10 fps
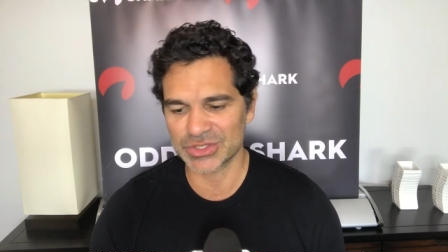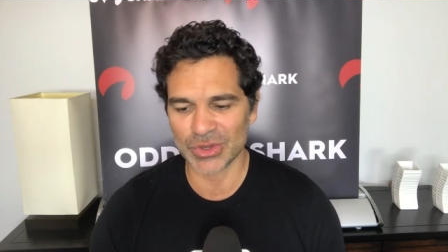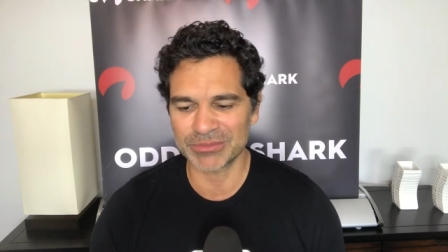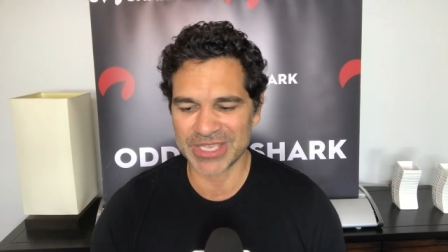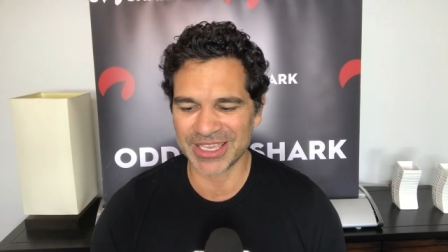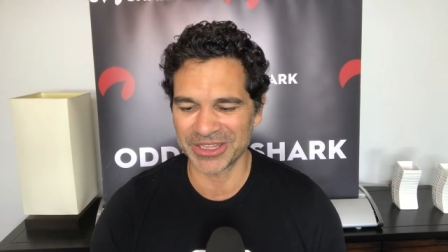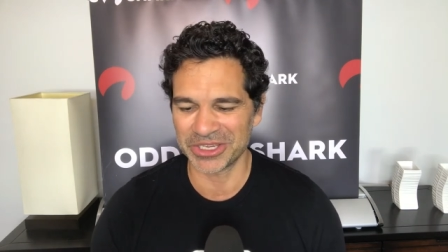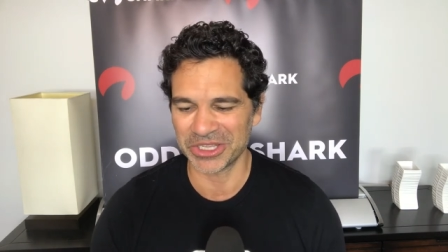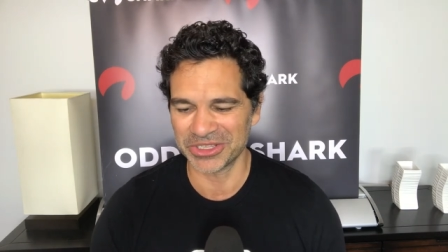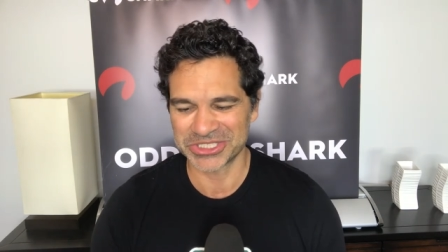So I'm taking
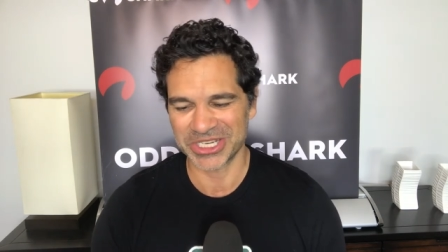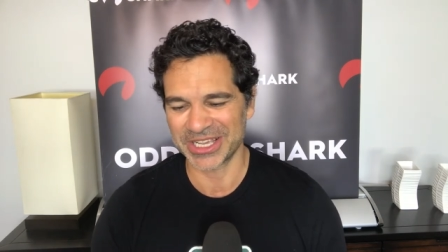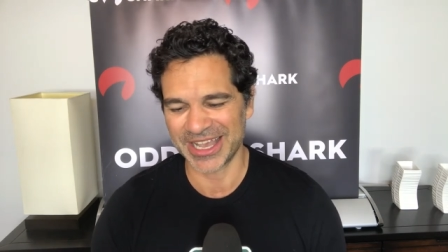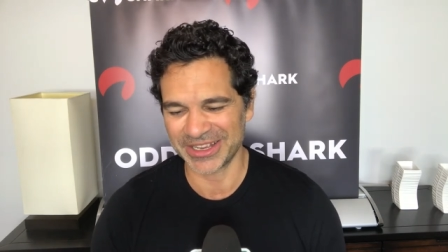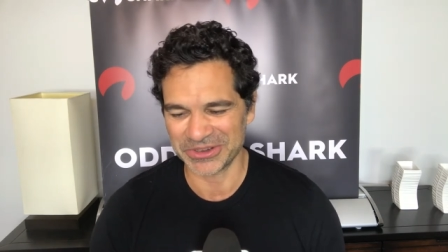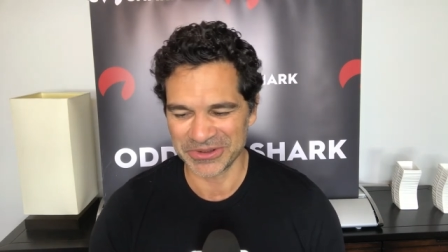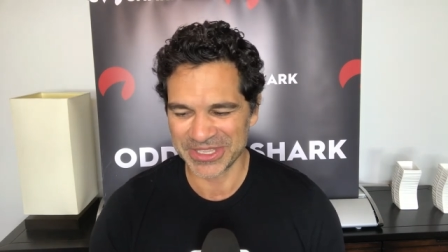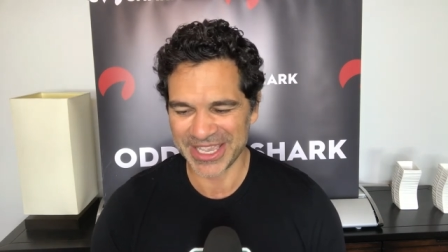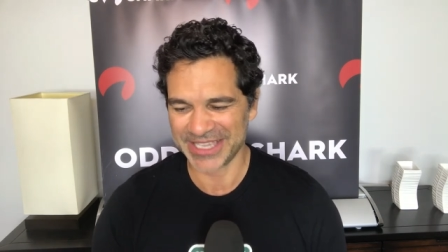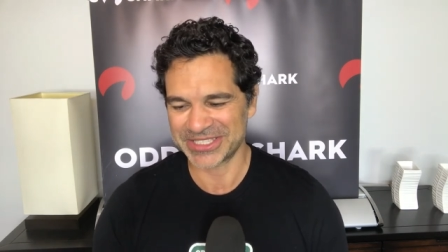Loyola Chicago,
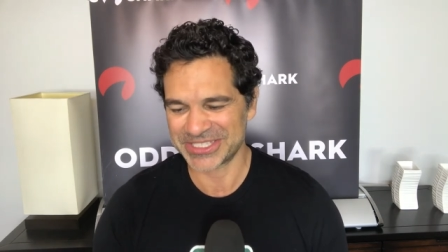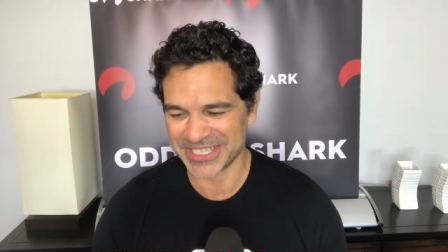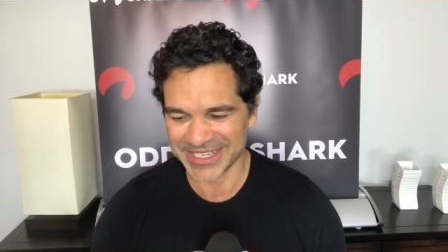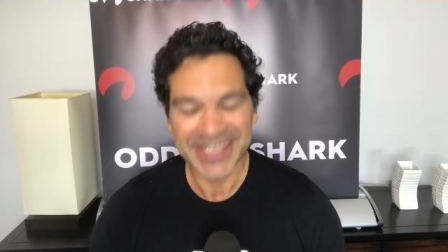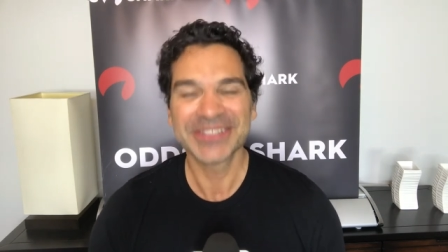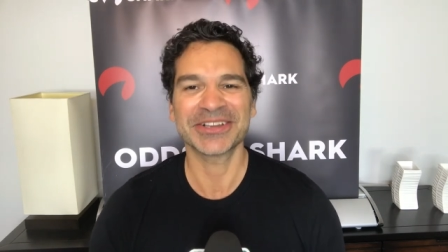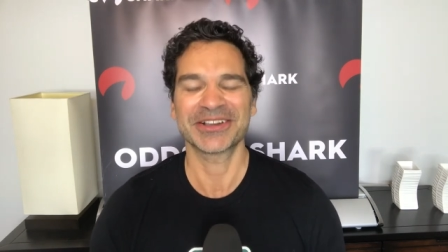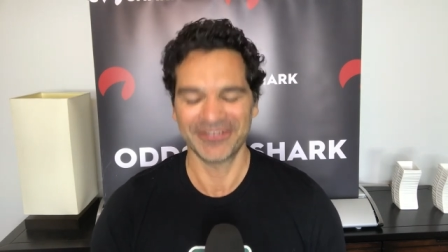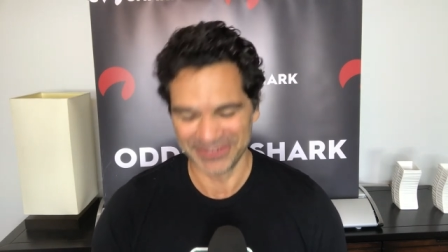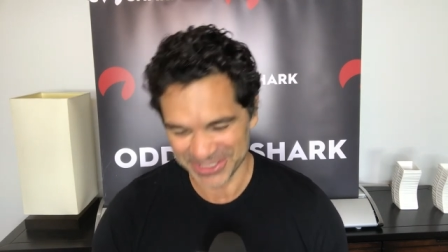the 8th seed, to
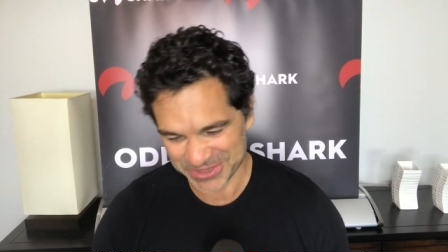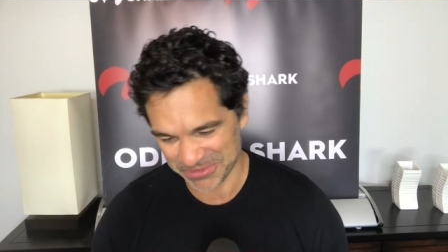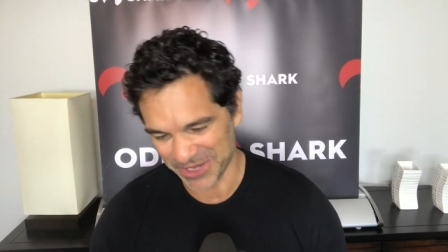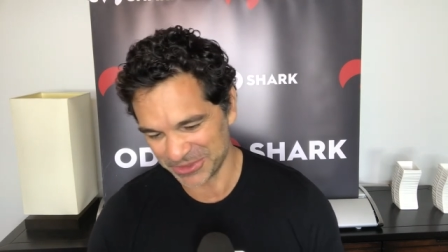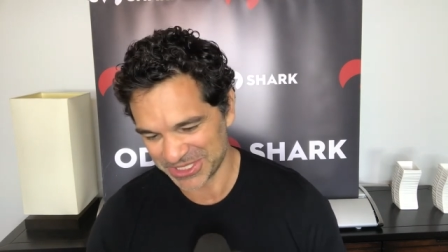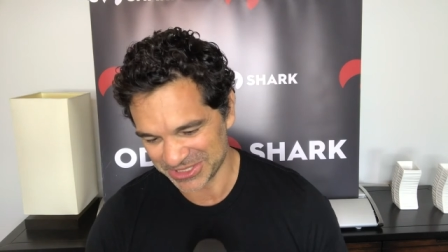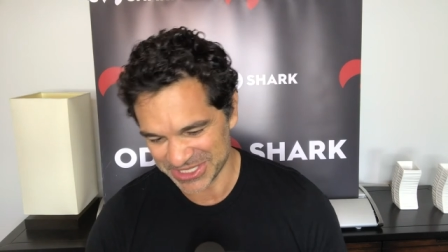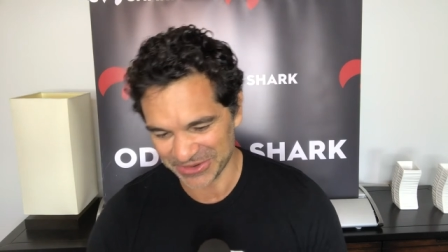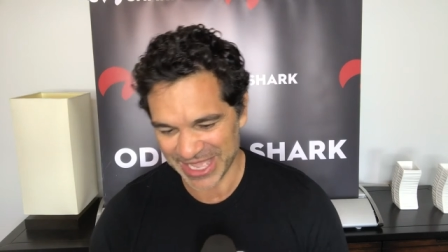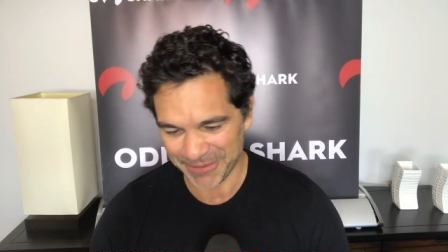cover the spread. We shall see
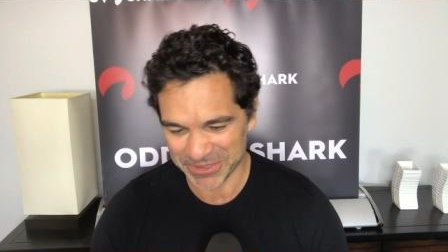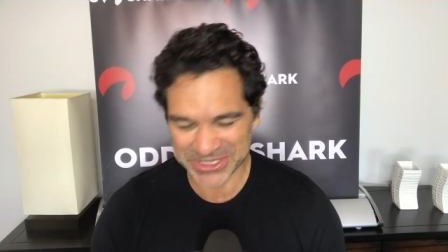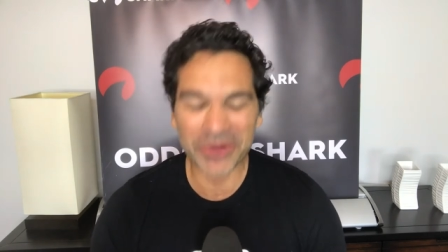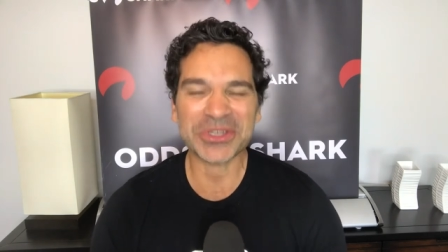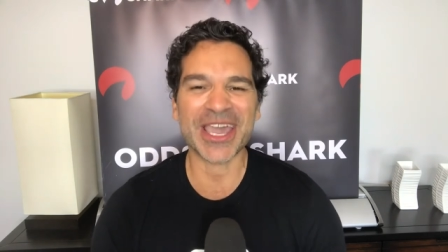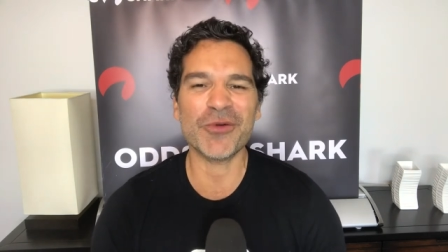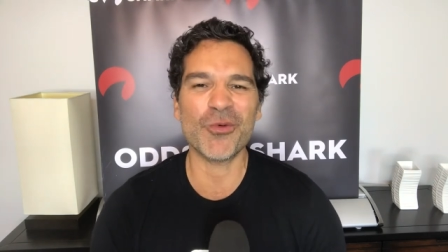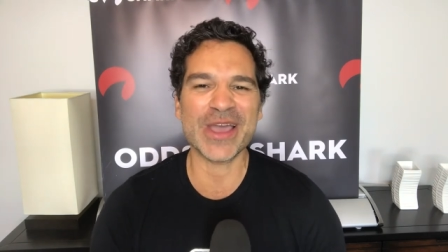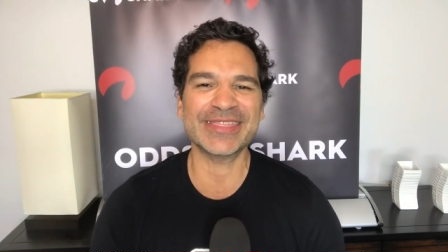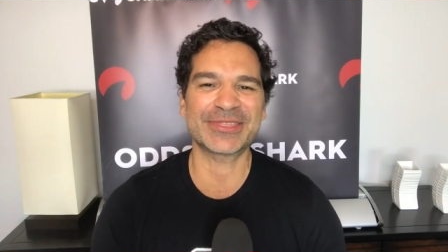what happens. Okay,
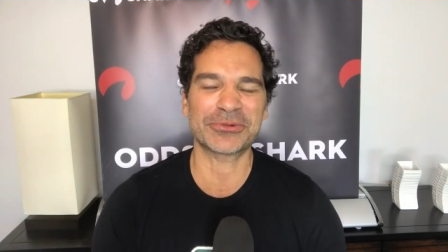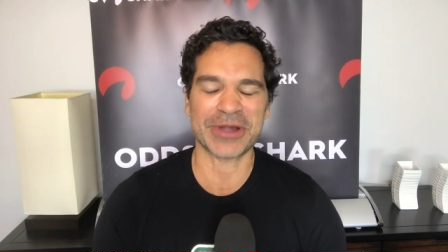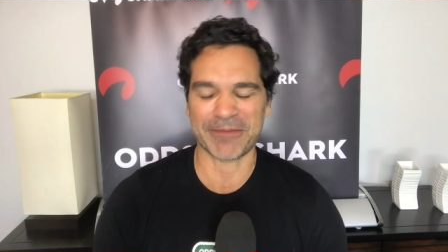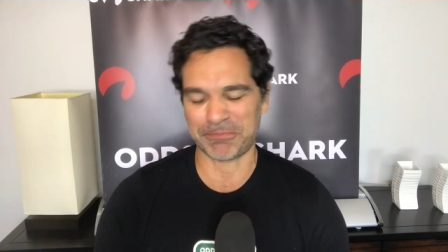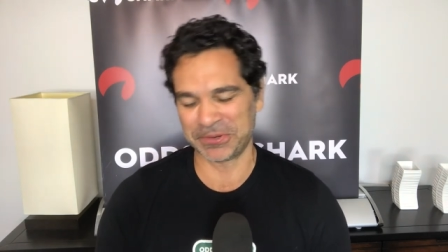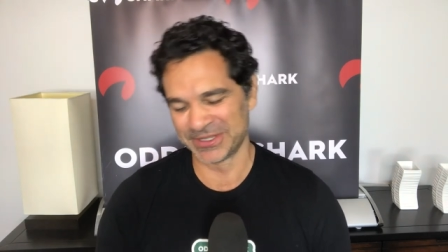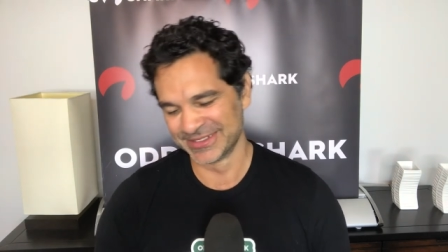Winthrop.